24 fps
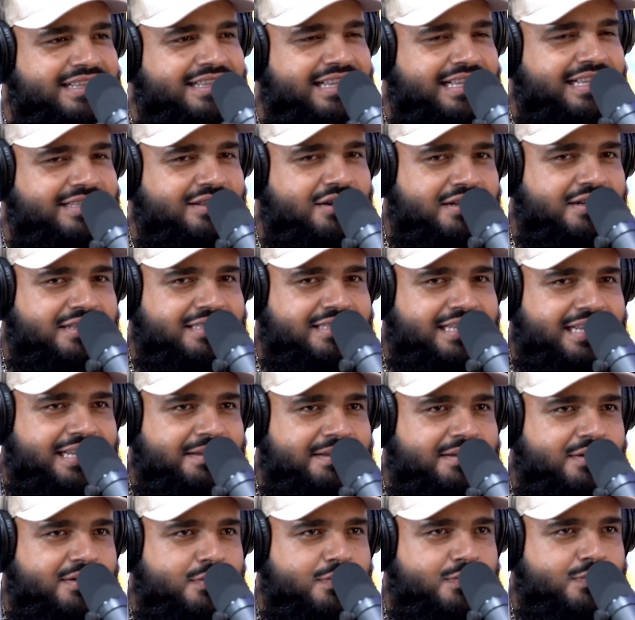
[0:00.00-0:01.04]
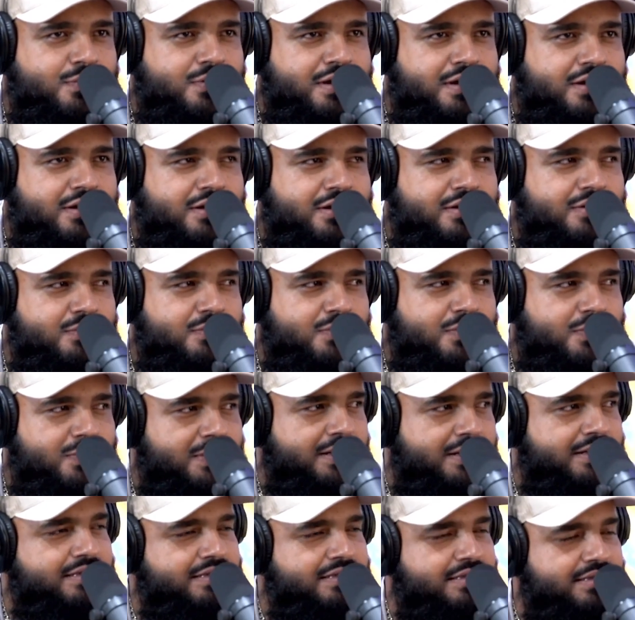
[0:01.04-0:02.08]
That's hard to say. Water
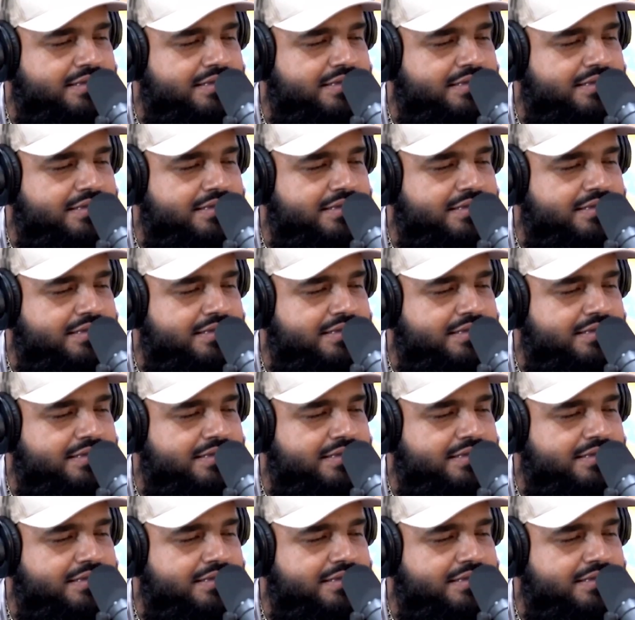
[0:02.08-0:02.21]
wars.